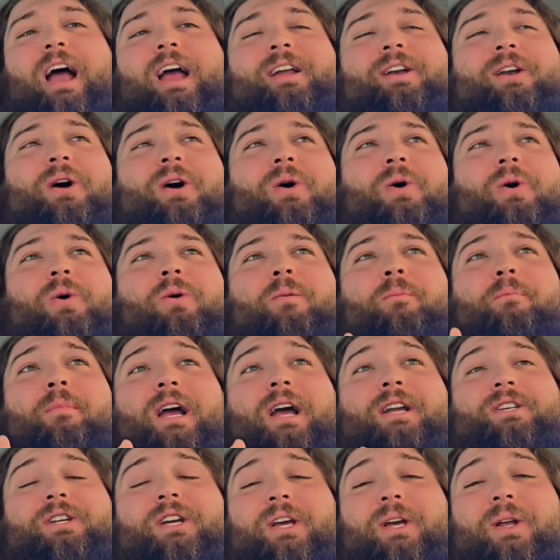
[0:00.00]
I know
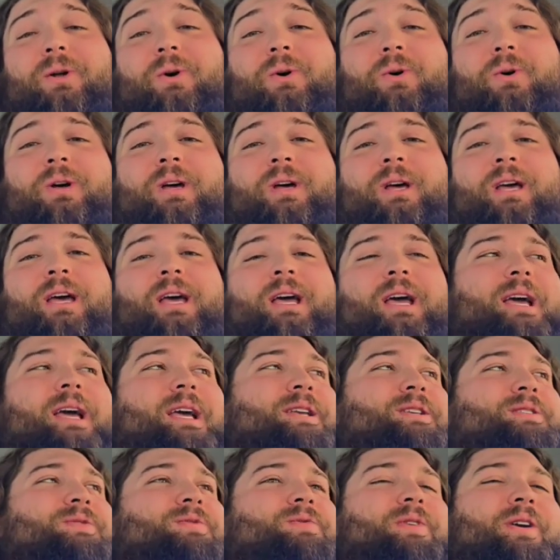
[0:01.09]
my channel
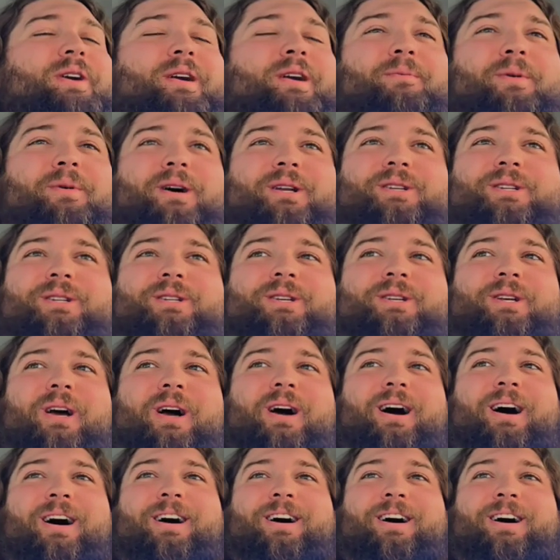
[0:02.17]
is very much